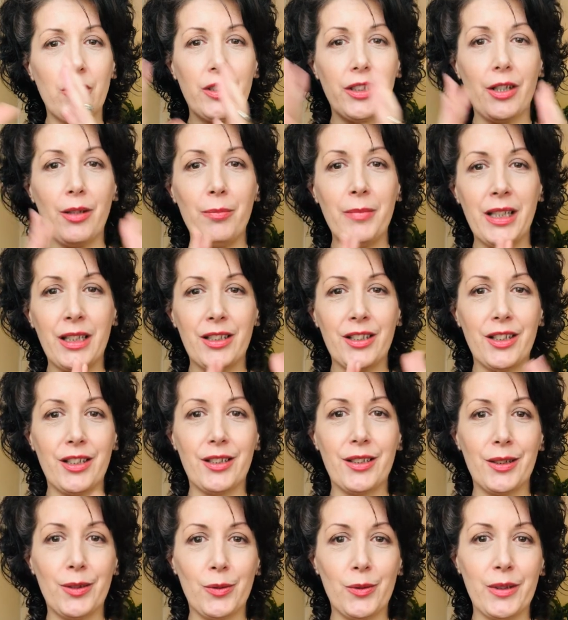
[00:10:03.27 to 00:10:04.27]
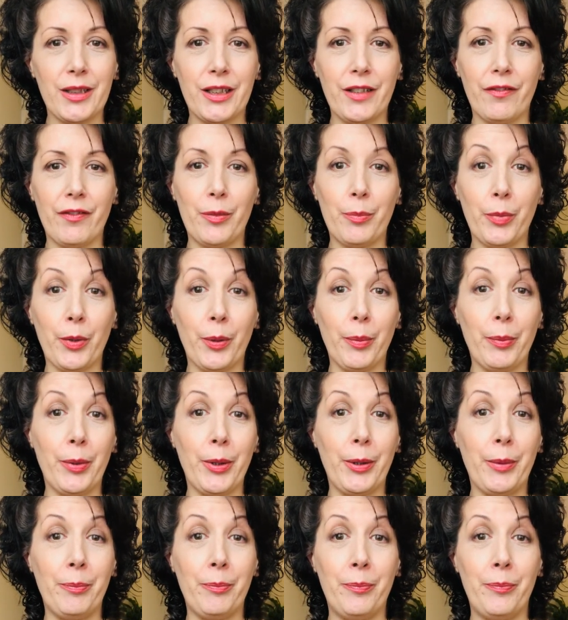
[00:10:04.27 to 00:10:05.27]
going back to the source of the
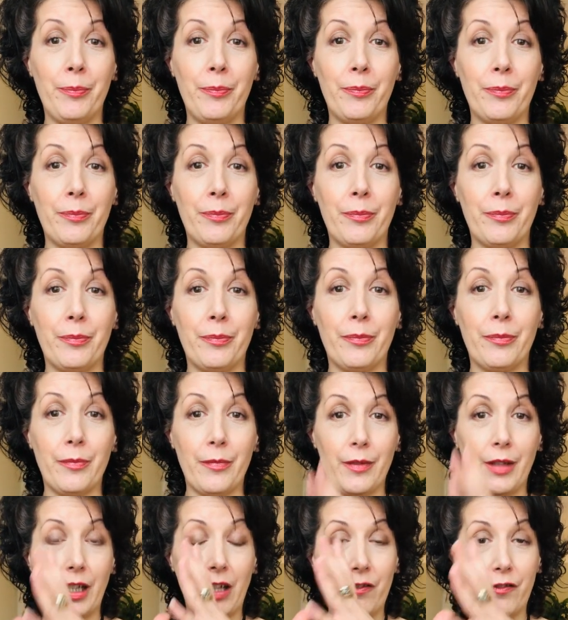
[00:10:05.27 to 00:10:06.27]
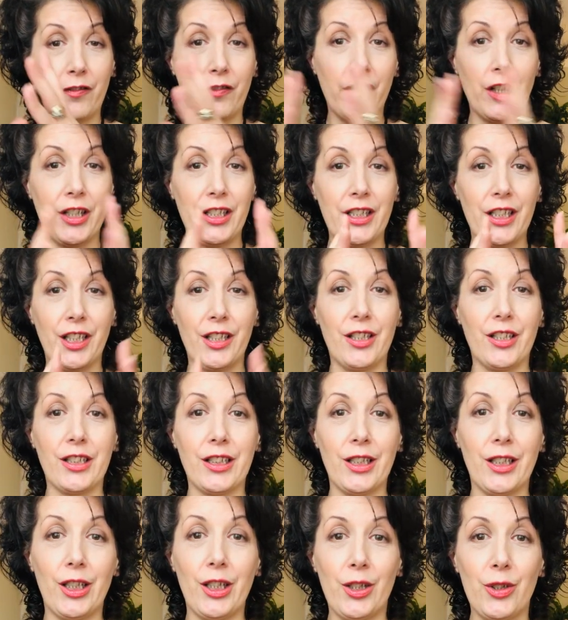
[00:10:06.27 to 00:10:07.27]
problem and finding the
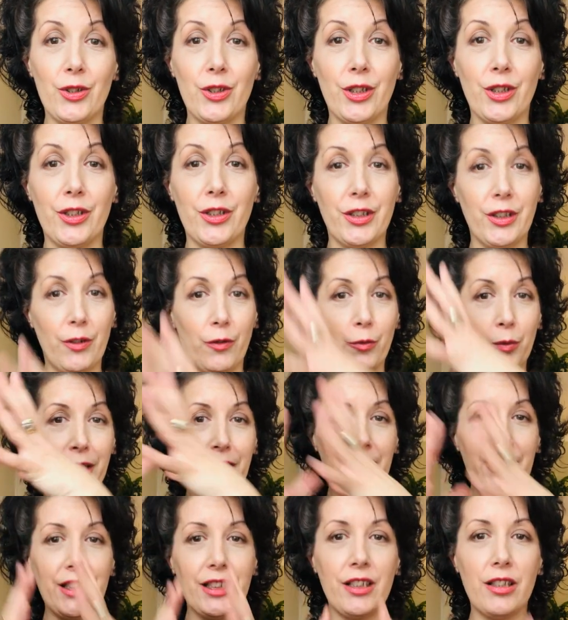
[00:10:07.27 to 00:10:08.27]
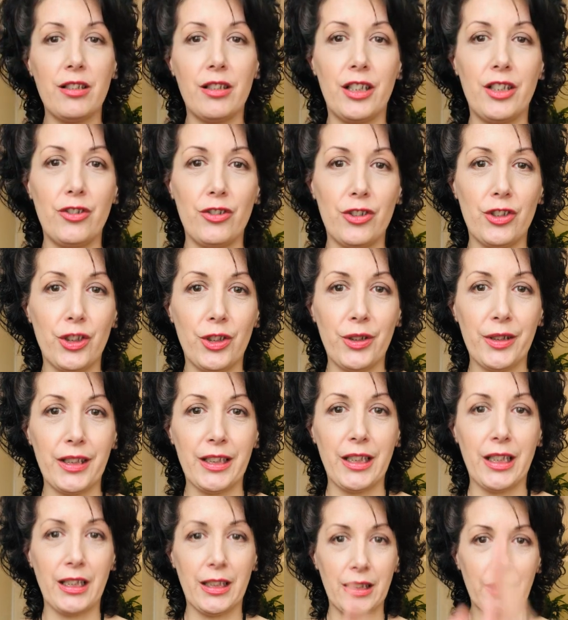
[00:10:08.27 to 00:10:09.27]
solutions. So if we can start
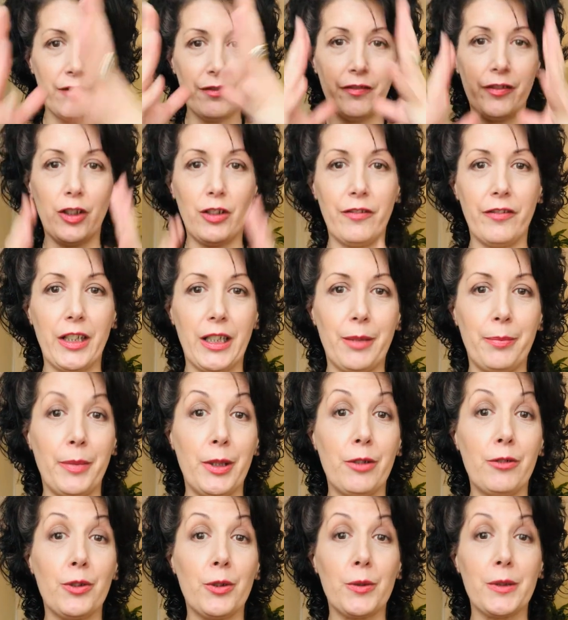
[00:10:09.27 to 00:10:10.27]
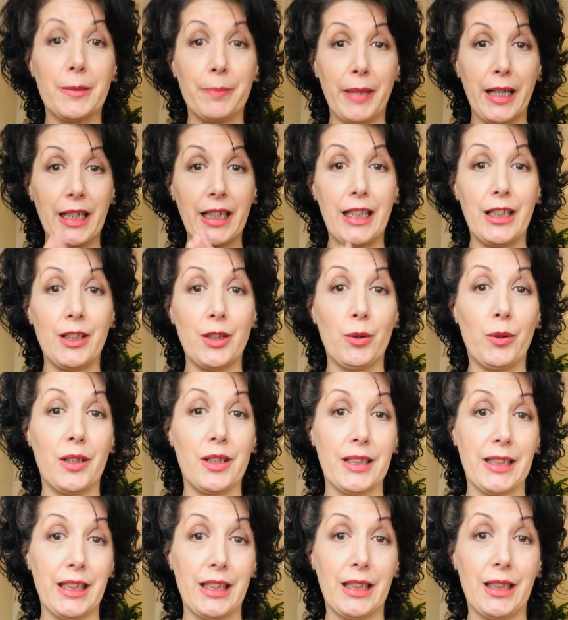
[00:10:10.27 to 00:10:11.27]
introducing fulvic minerals back into our
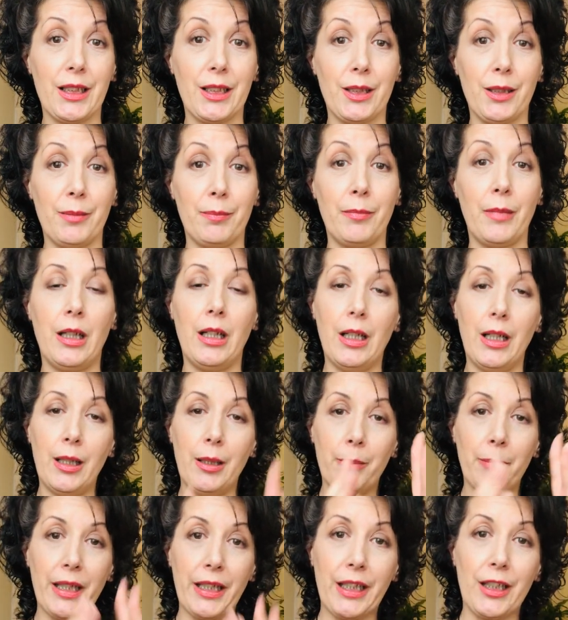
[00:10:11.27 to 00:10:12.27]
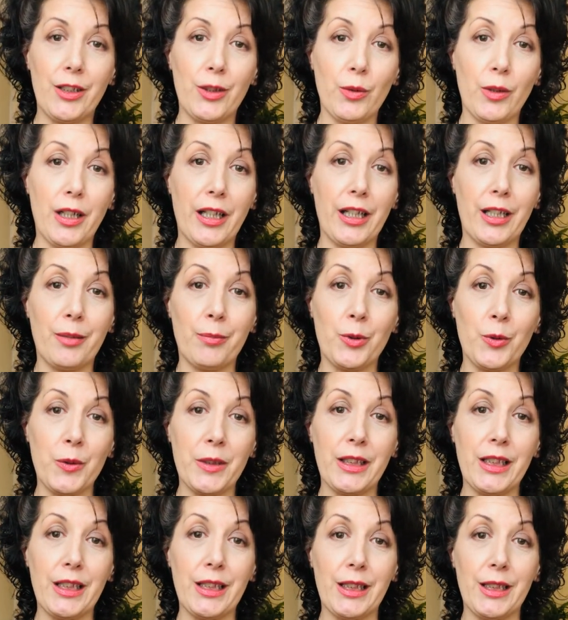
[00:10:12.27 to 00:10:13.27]
system, back into our animal
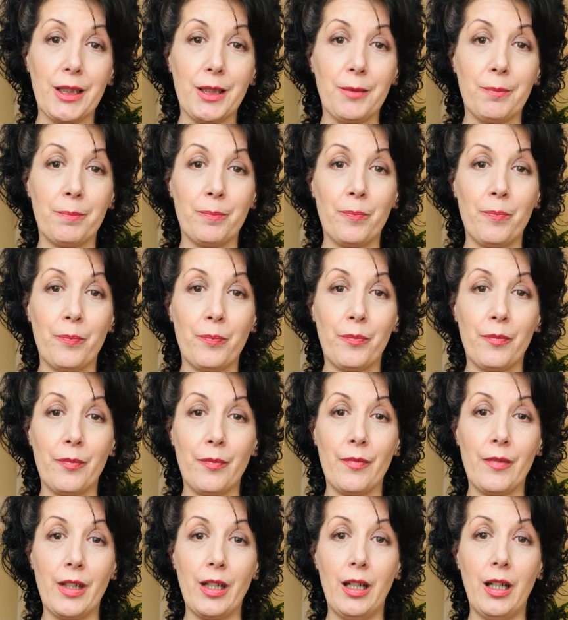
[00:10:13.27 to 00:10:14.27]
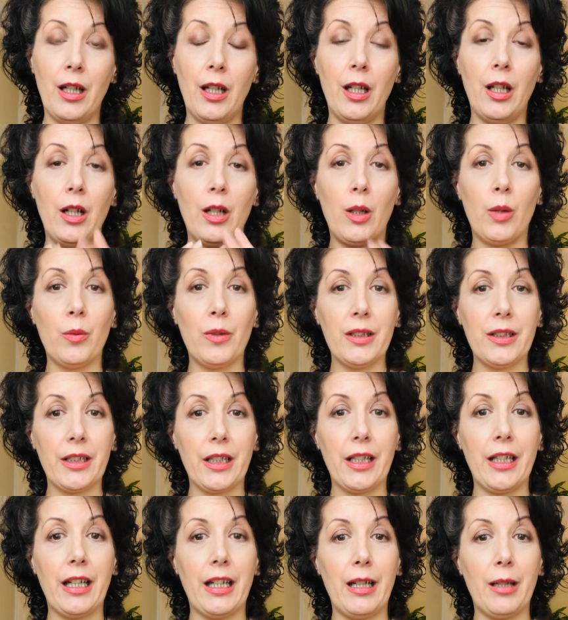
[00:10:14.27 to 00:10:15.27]
system, what's
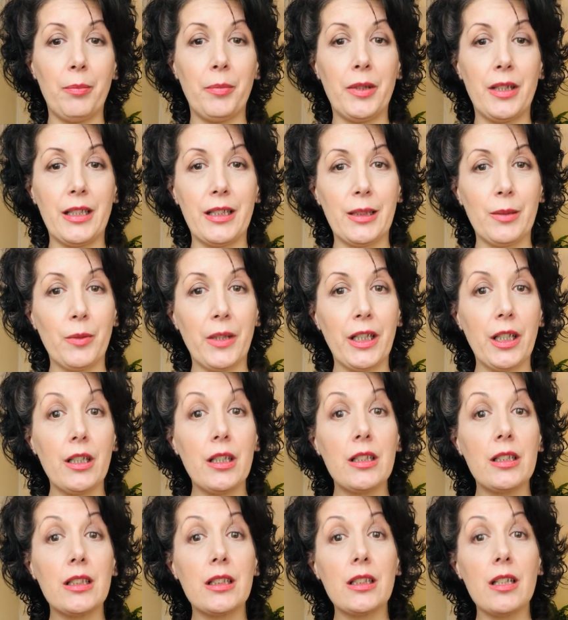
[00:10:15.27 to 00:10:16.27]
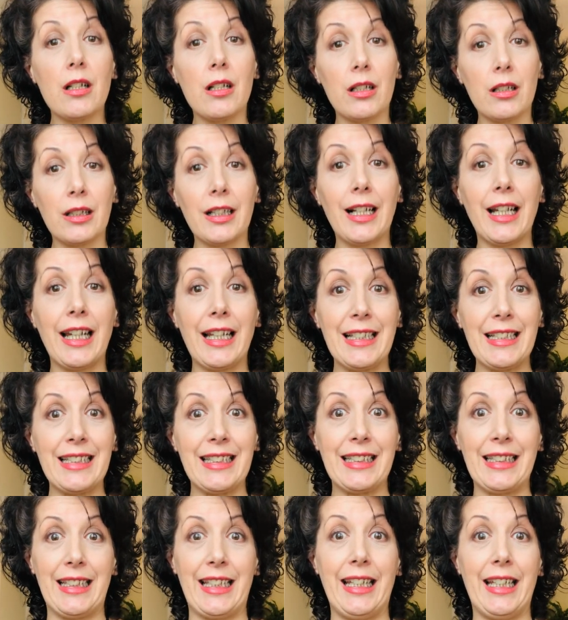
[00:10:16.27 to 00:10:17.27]
going to happen is we're going to start
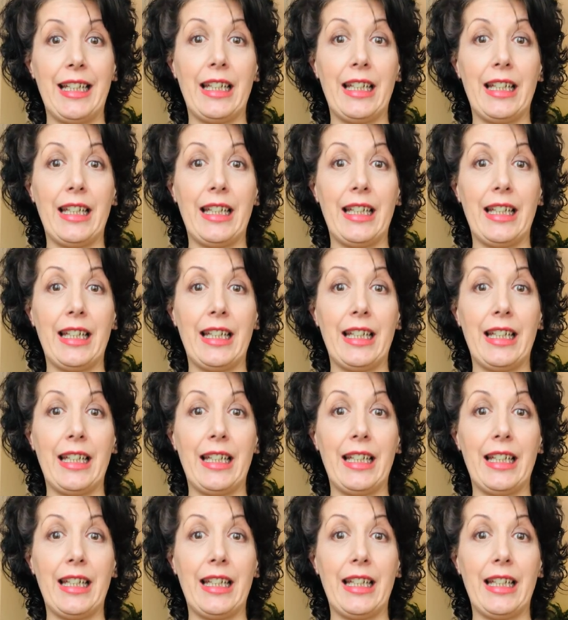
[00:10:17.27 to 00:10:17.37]
cleansing